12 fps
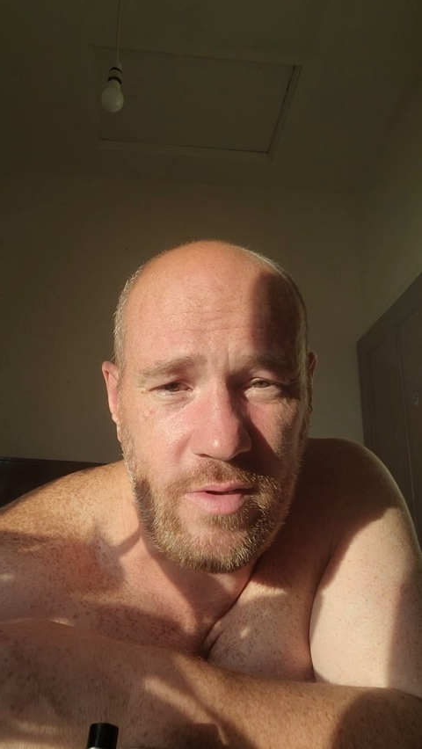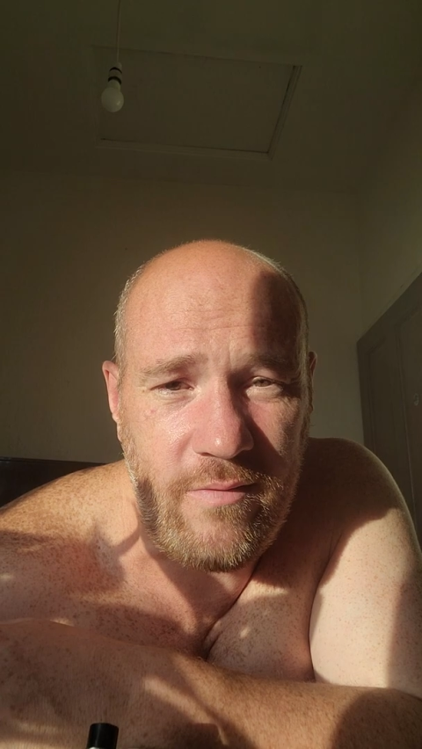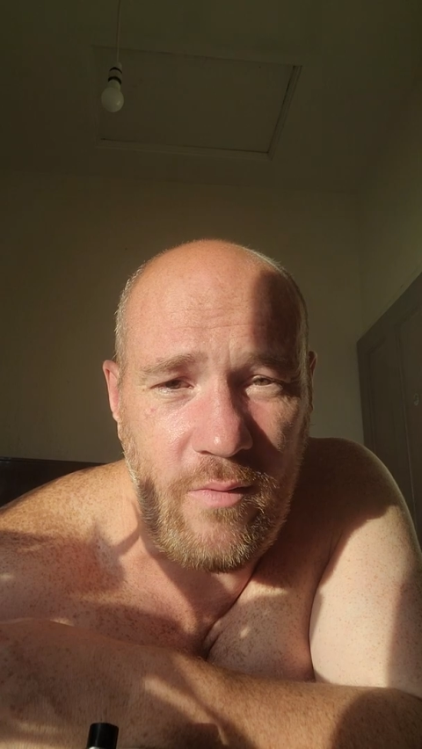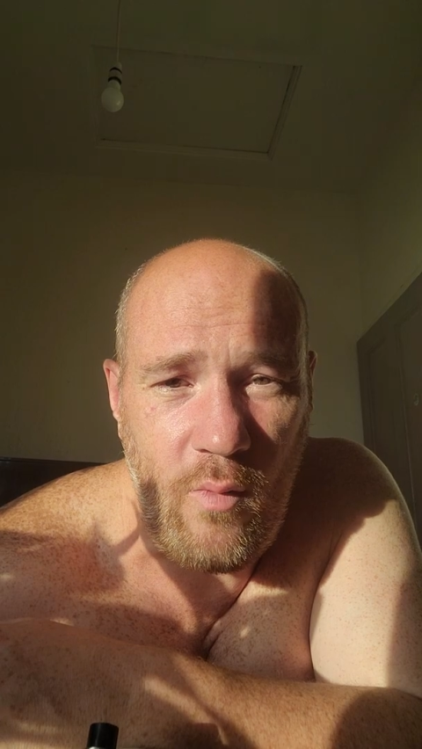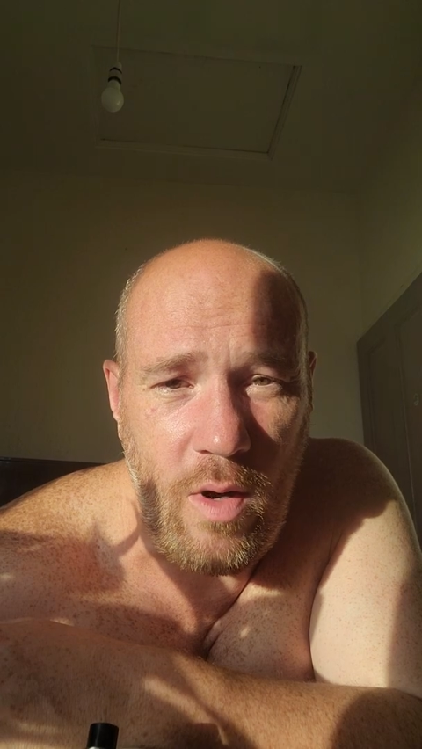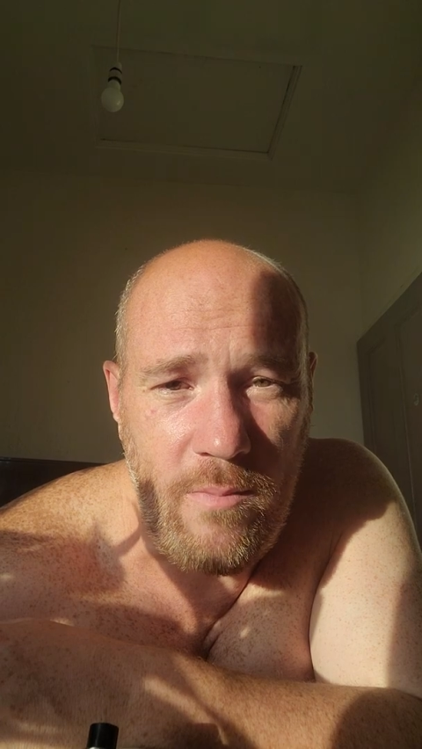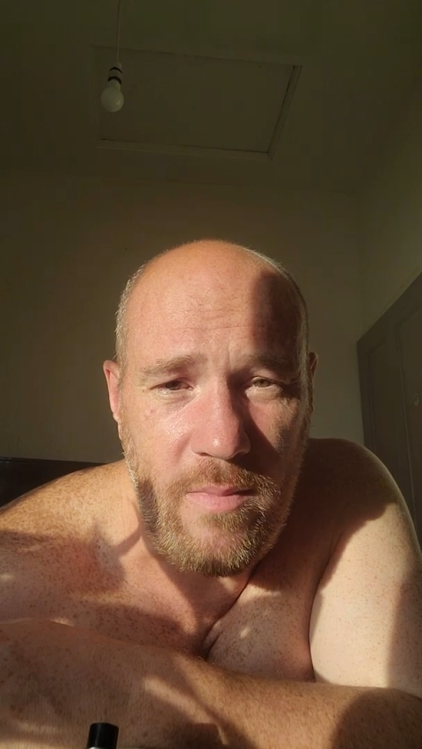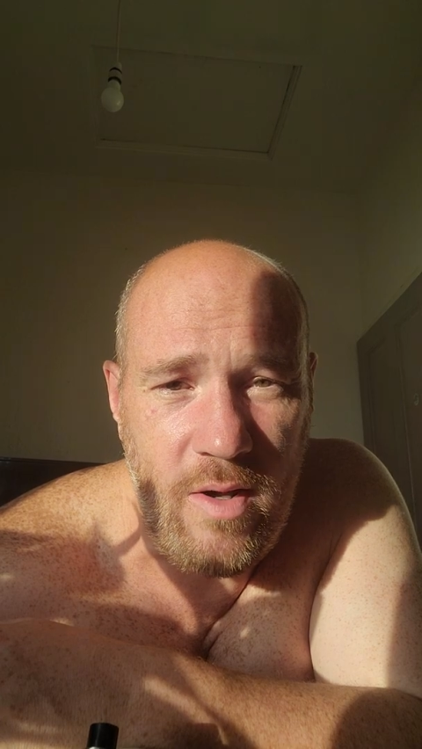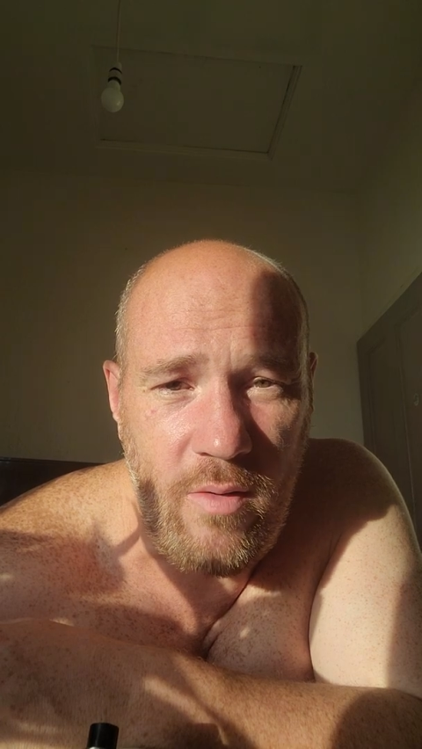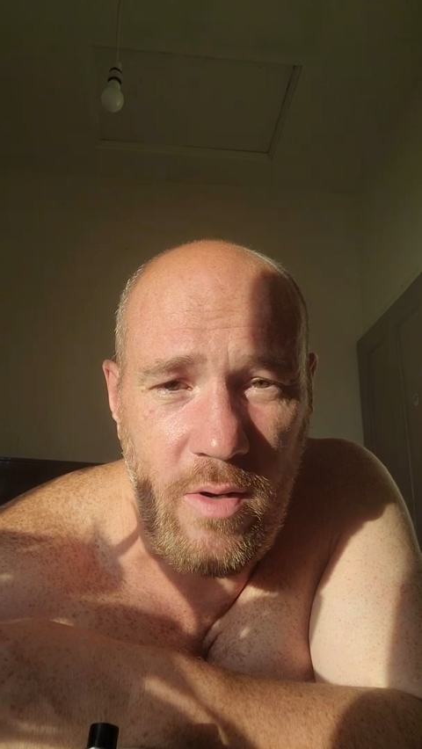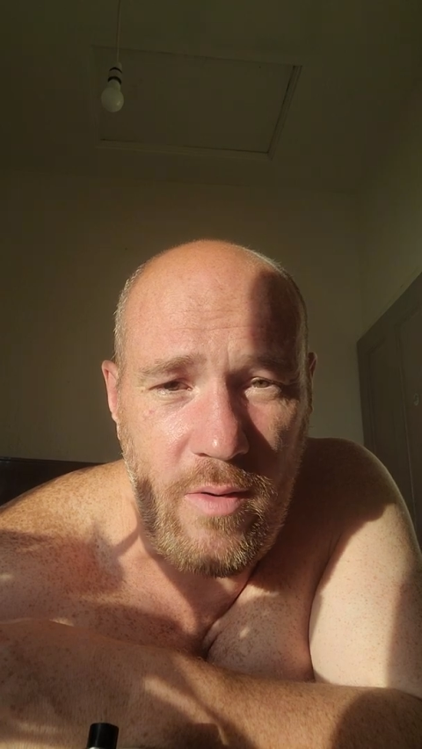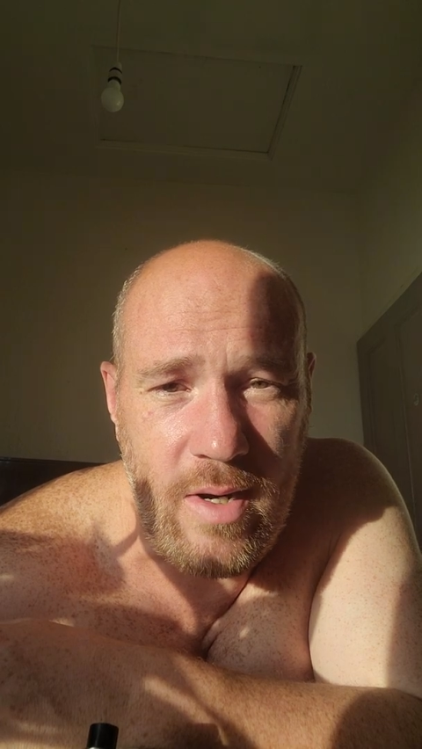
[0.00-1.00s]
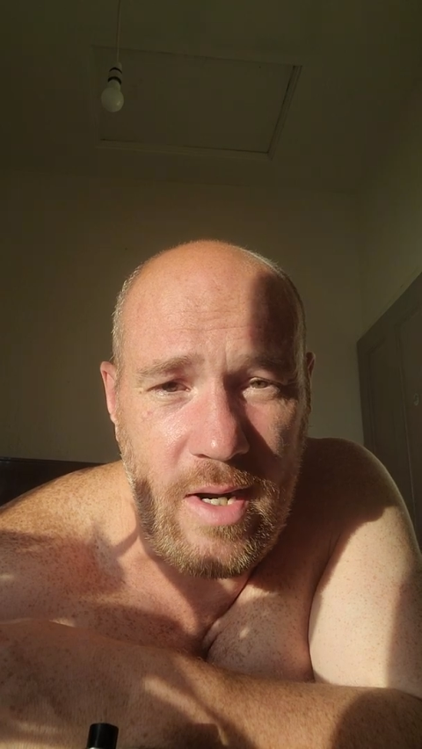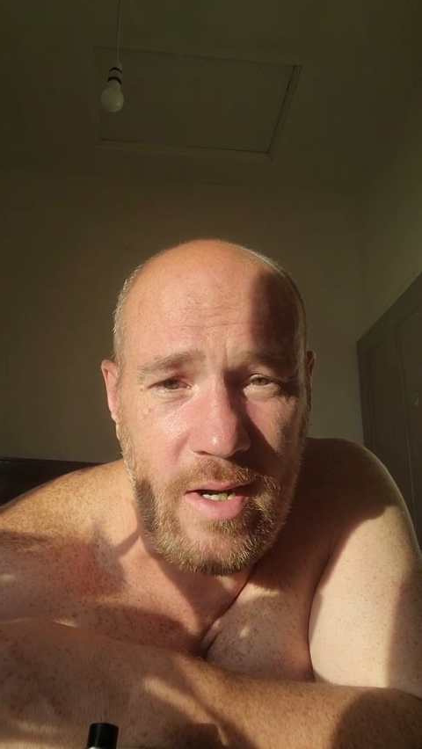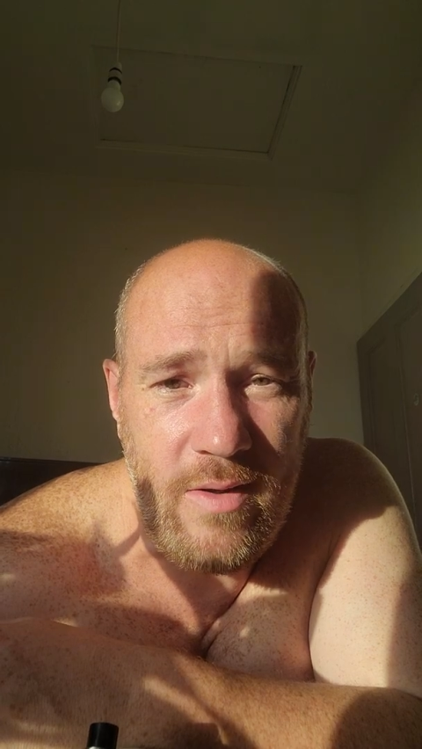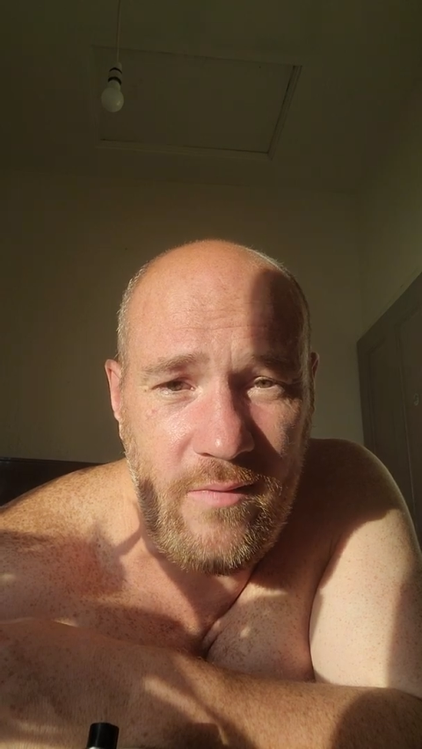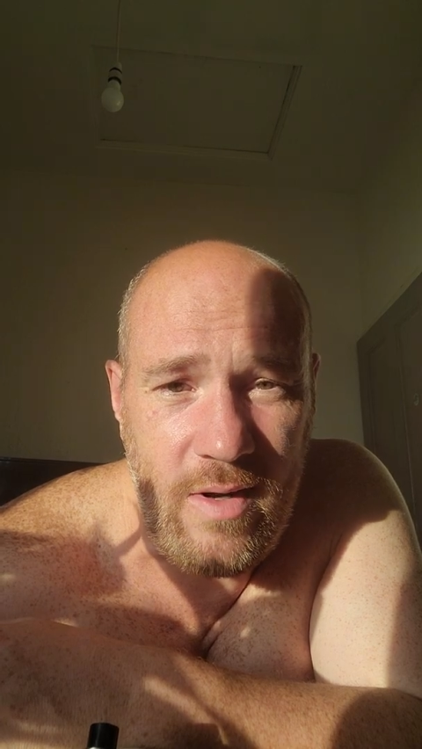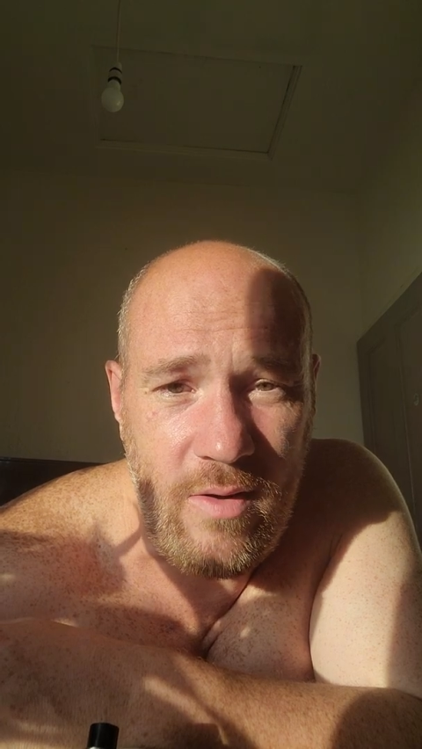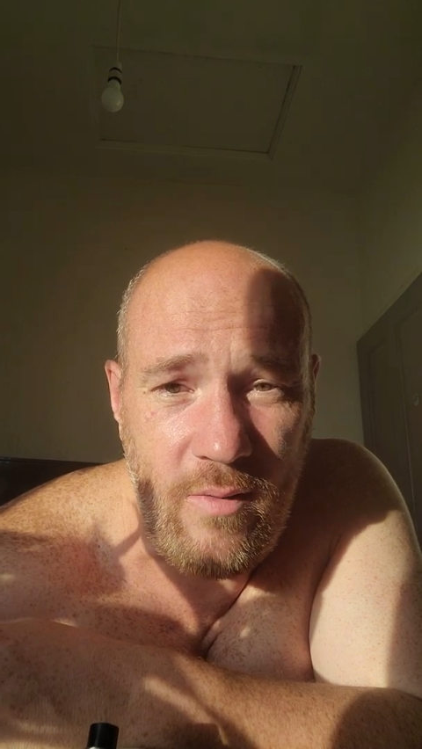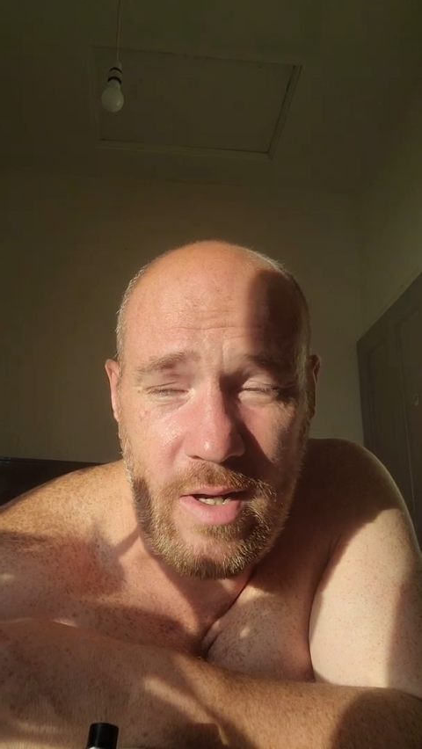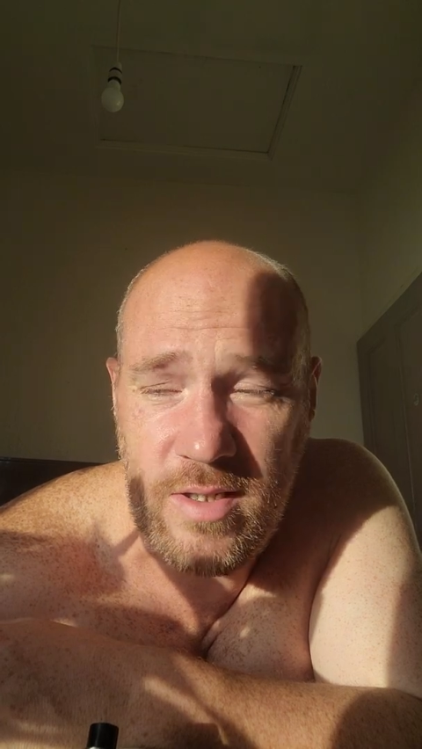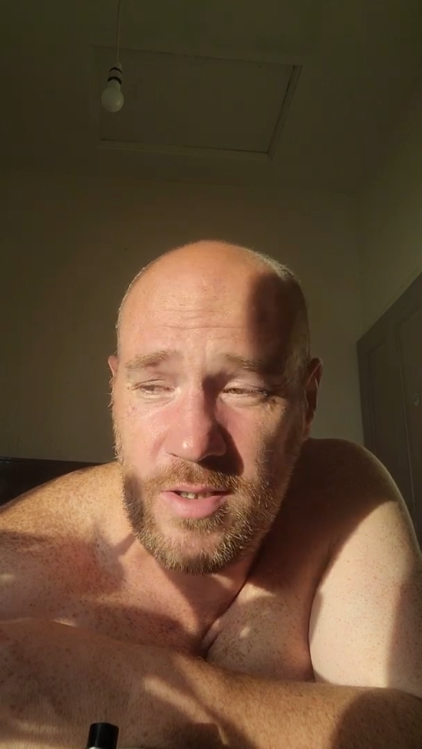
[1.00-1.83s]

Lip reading: just for one meal where I live anyway.